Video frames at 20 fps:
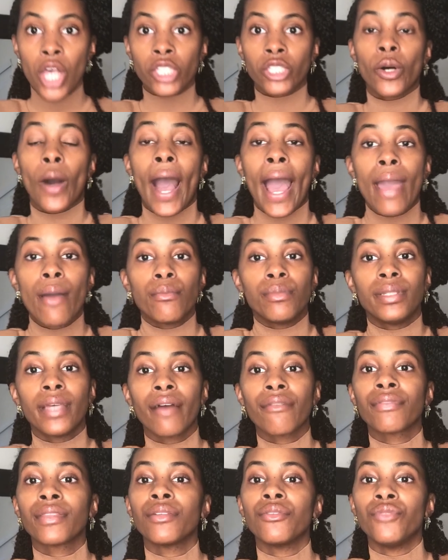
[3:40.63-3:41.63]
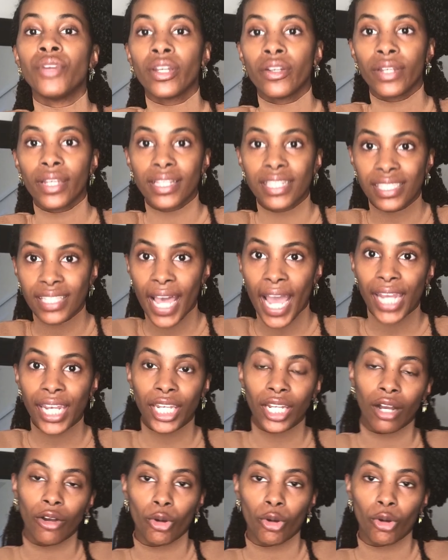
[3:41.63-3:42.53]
So I am definitely very excited.